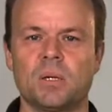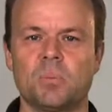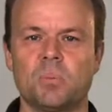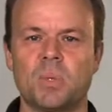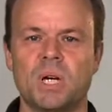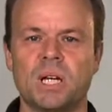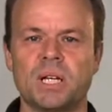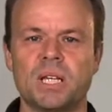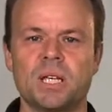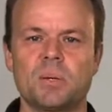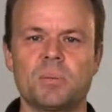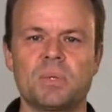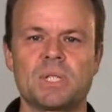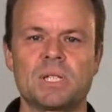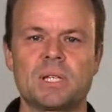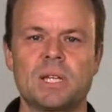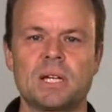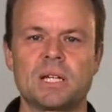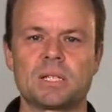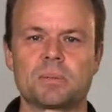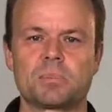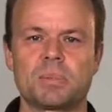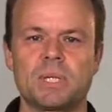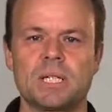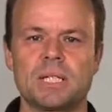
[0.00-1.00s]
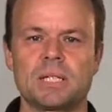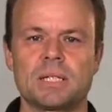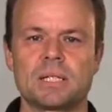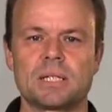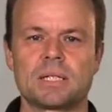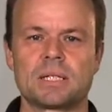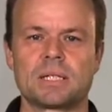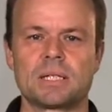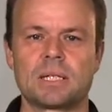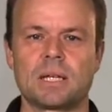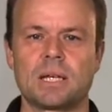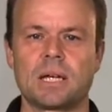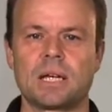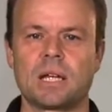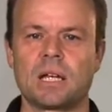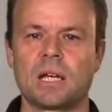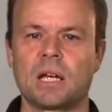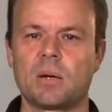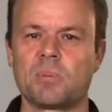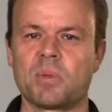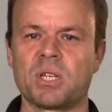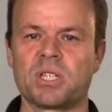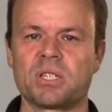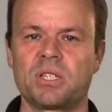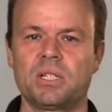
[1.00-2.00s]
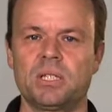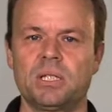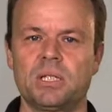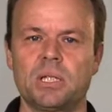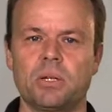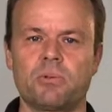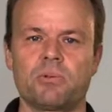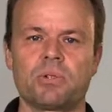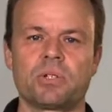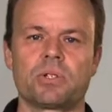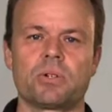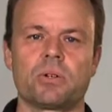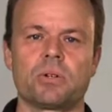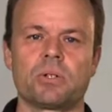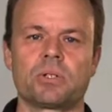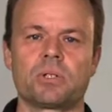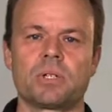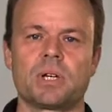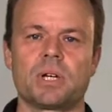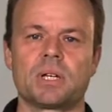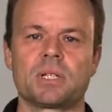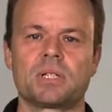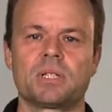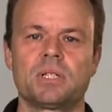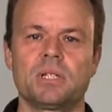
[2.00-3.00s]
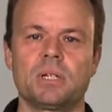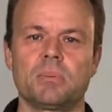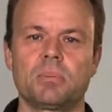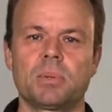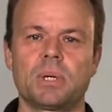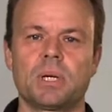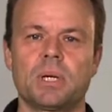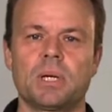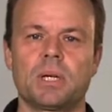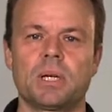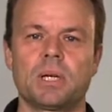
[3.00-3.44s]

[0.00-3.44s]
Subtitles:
My name is Lars and I'm a senior researcher at CHIP,